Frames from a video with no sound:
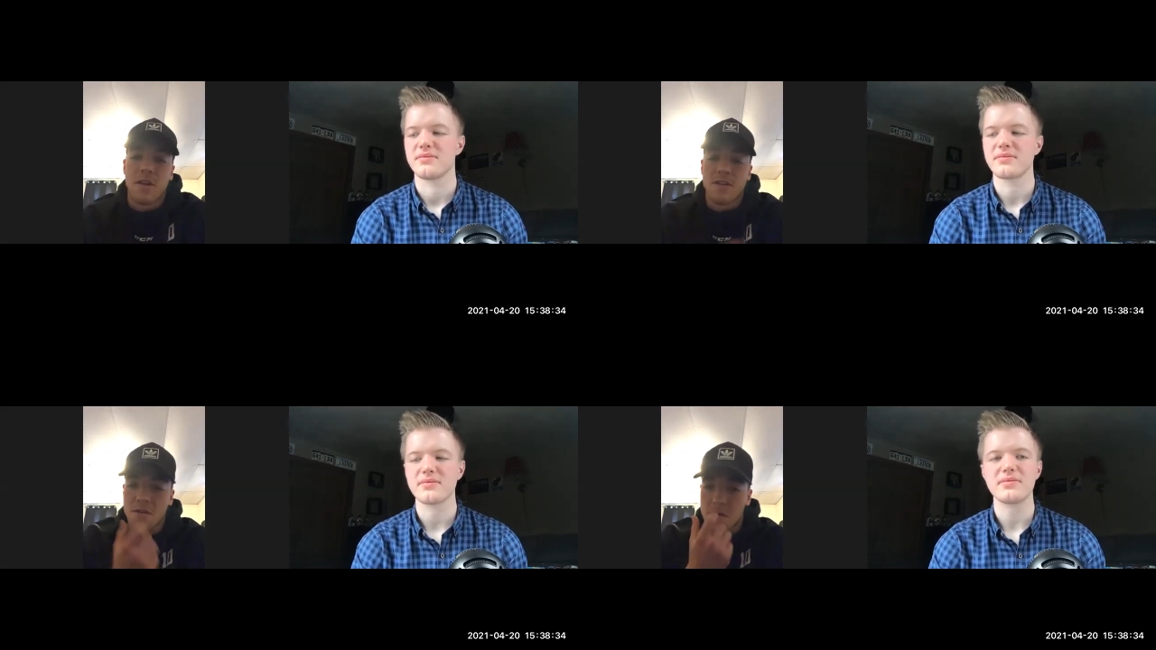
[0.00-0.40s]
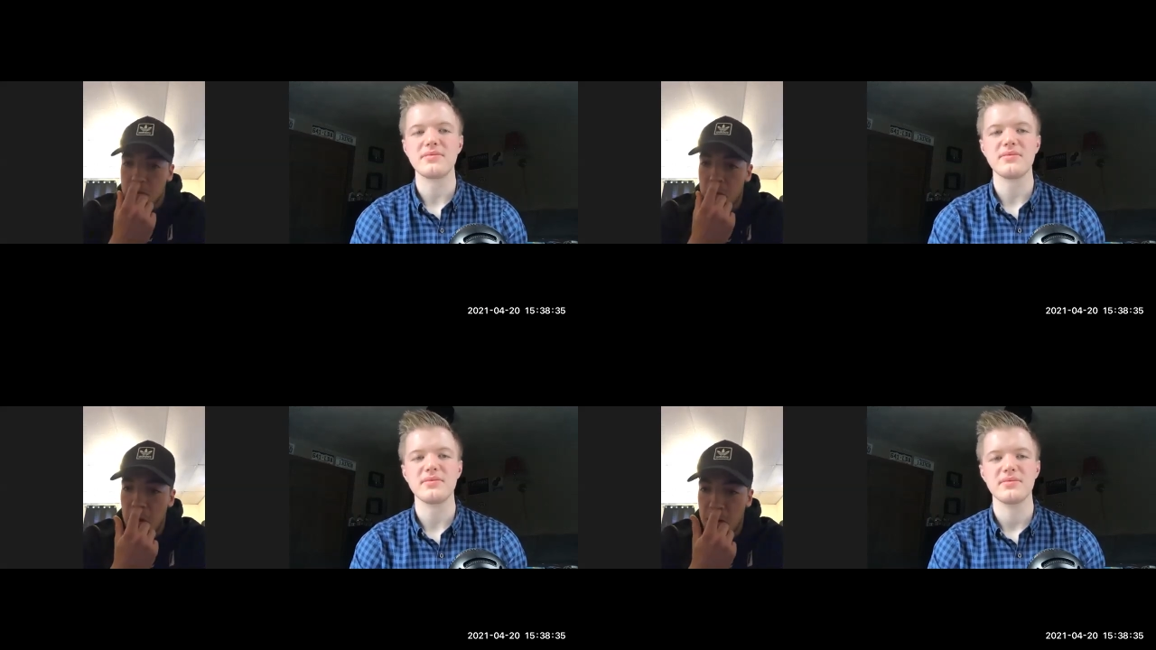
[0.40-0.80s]
Speaker 1: He's
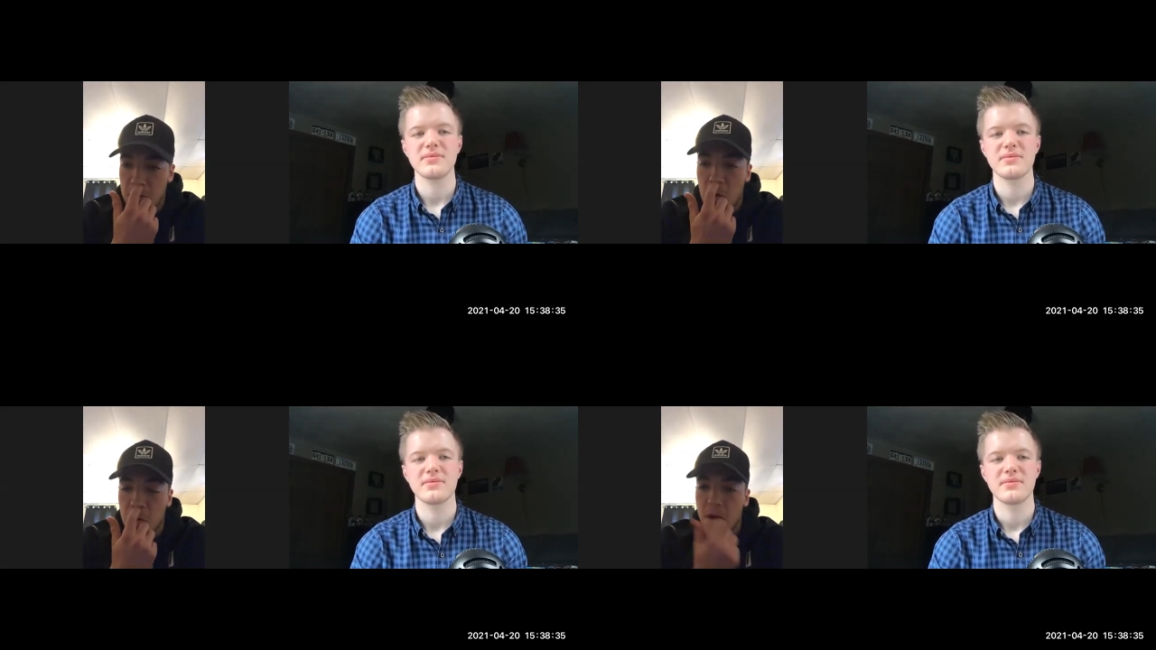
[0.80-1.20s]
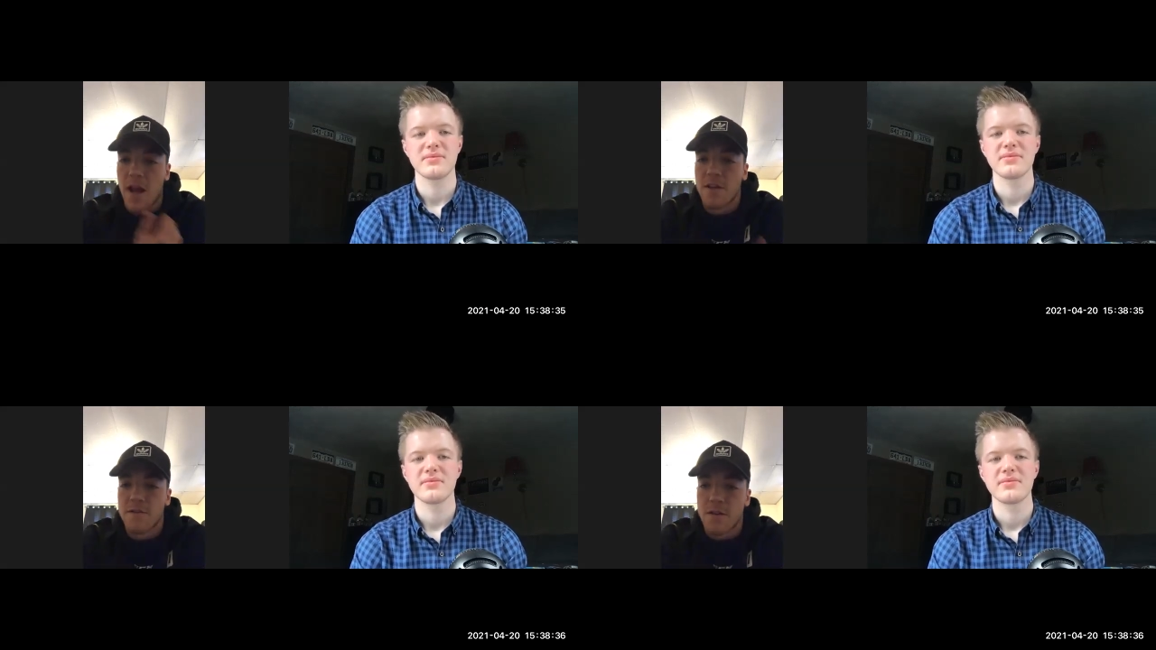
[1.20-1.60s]
just he's so
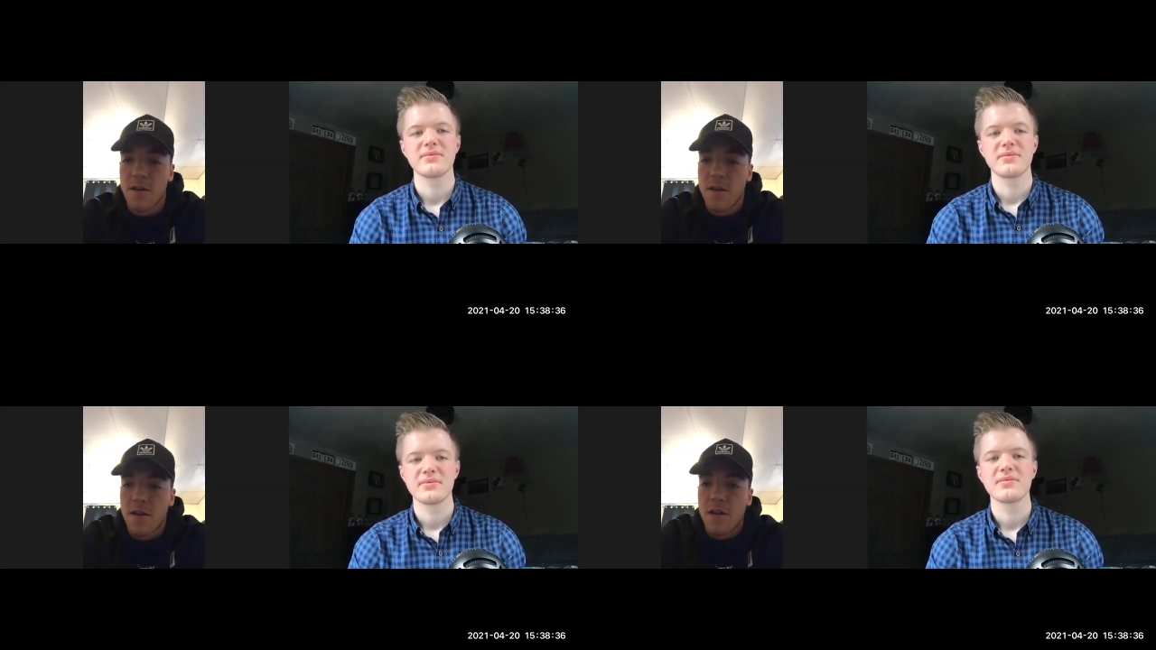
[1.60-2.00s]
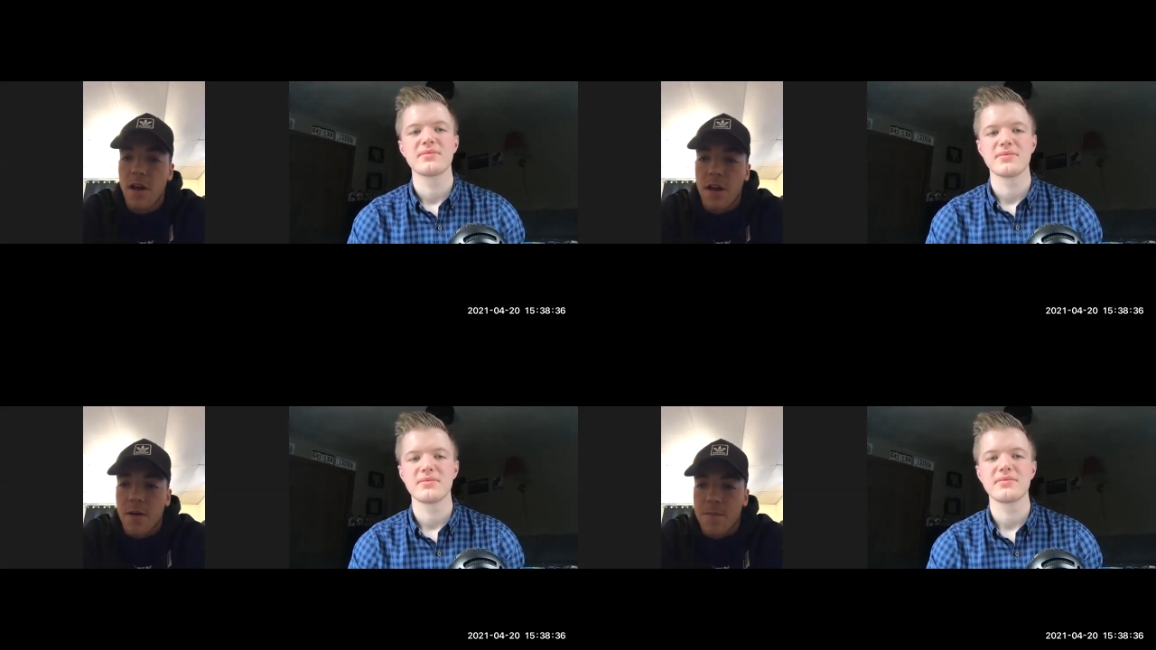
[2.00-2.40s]
creative, and
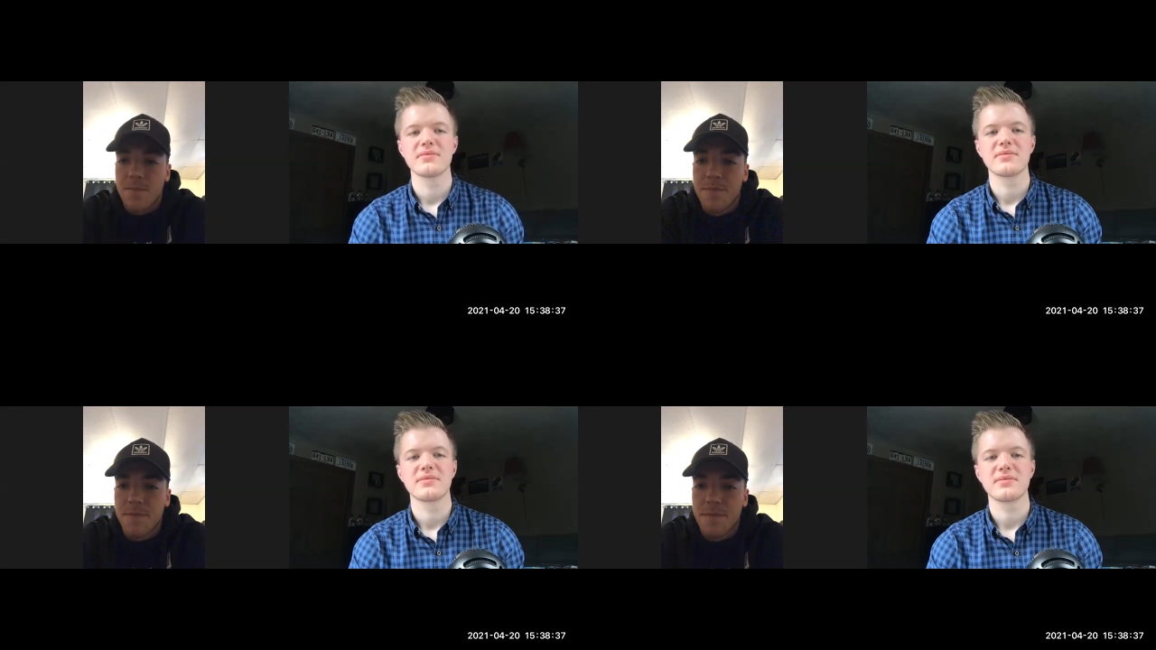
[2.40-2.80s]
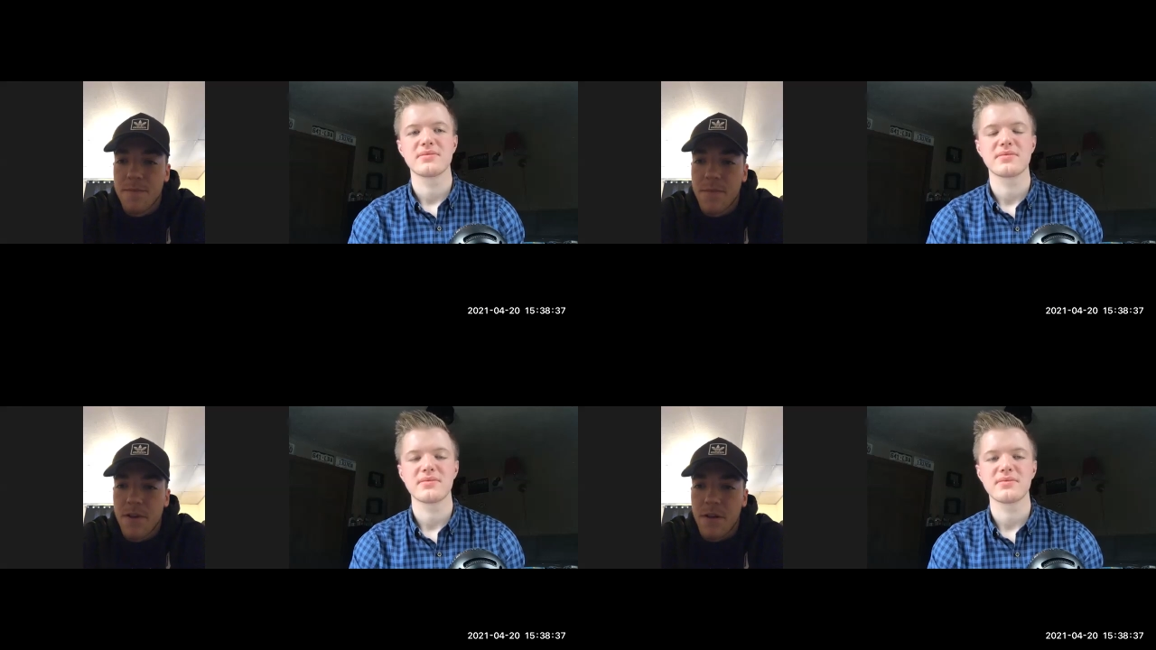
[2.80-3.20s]
um,
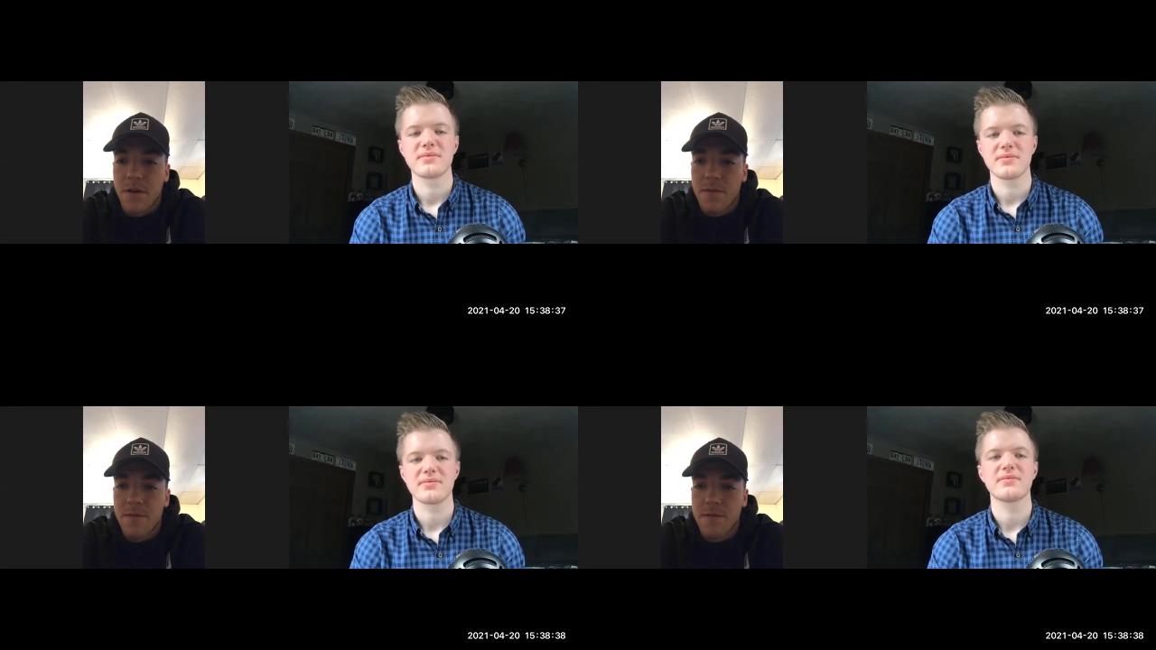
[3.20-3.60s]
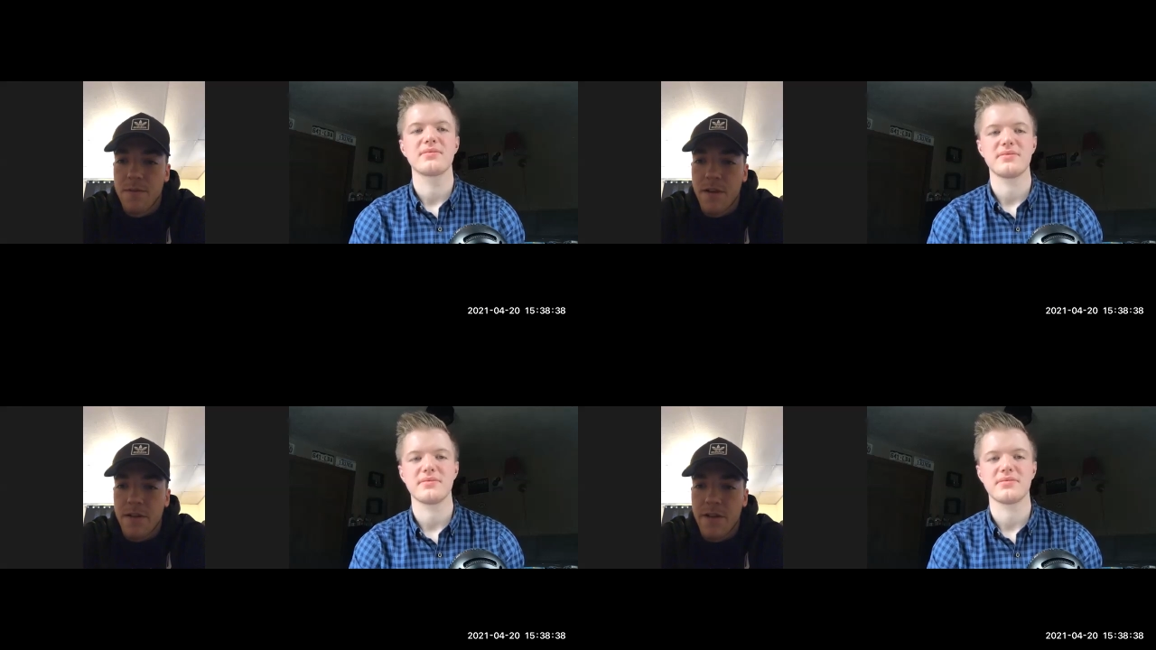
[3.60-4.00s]
you know
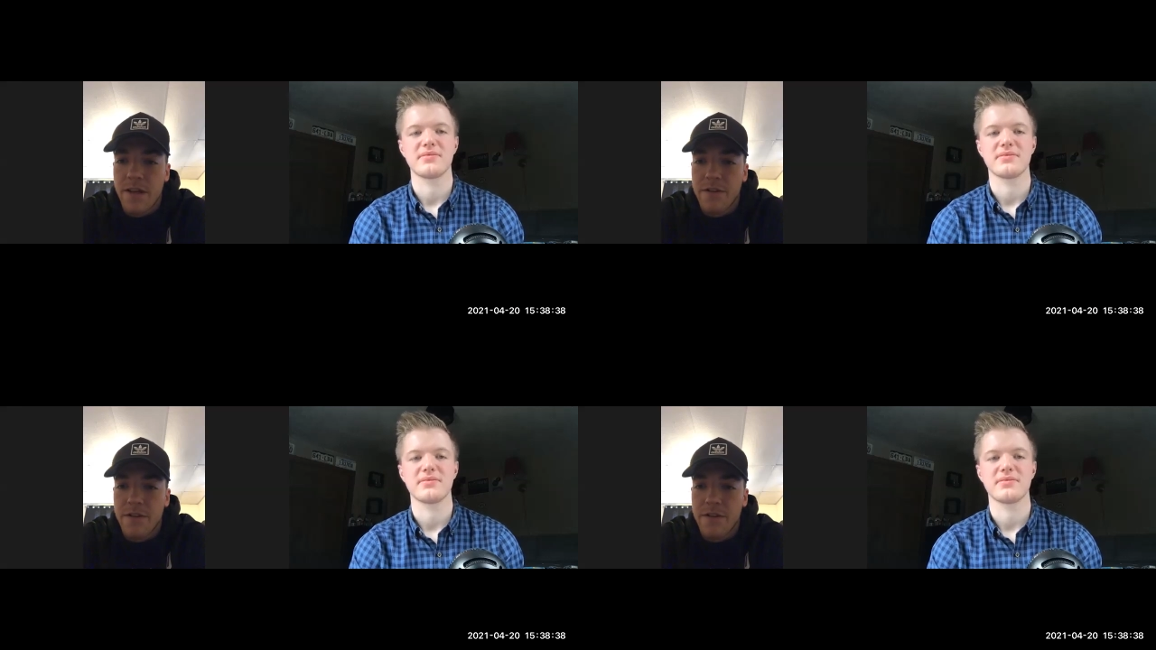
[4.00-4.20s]
it, he